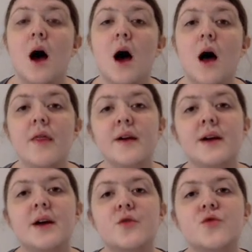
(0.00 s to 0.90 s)
Other
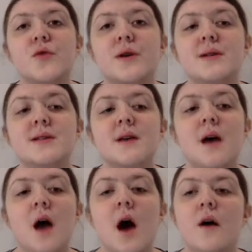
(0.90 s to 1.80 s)
countries
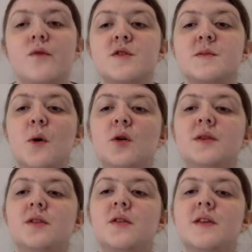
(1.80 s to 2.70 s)
have
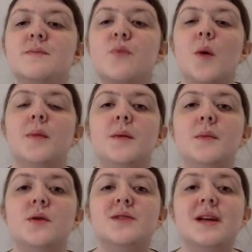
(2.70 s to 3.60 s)
responded to this problem
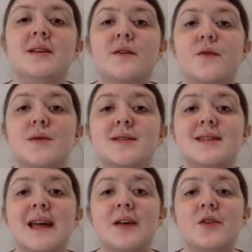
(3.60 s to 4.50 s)
using different
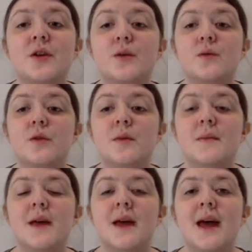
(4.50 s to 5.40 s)
statute.
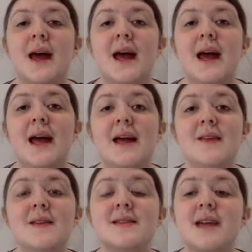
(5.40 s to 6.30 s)
In
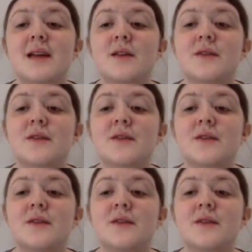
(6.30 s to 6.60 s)
the state of